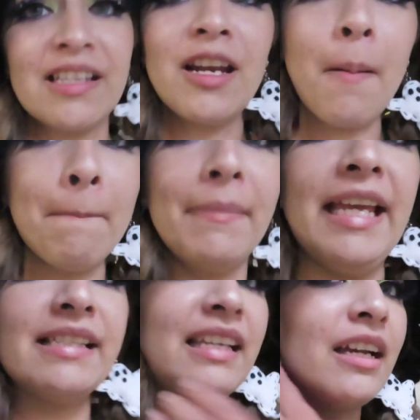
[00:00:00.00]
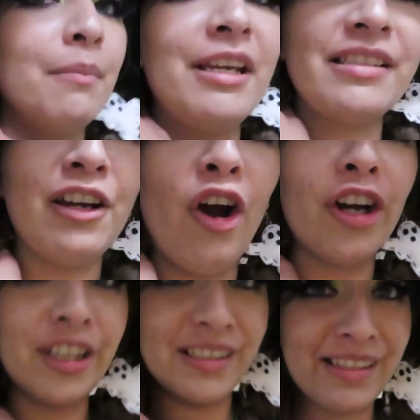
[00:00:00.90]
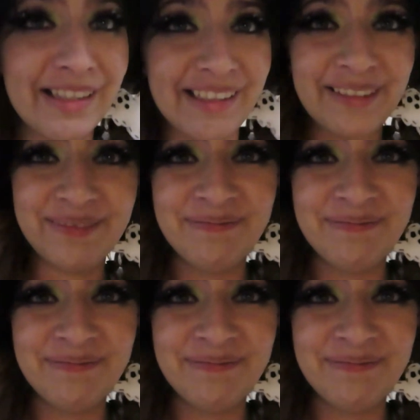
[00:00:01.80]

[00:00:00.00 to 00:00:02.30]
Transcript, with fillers: is an amazing, amazing artist.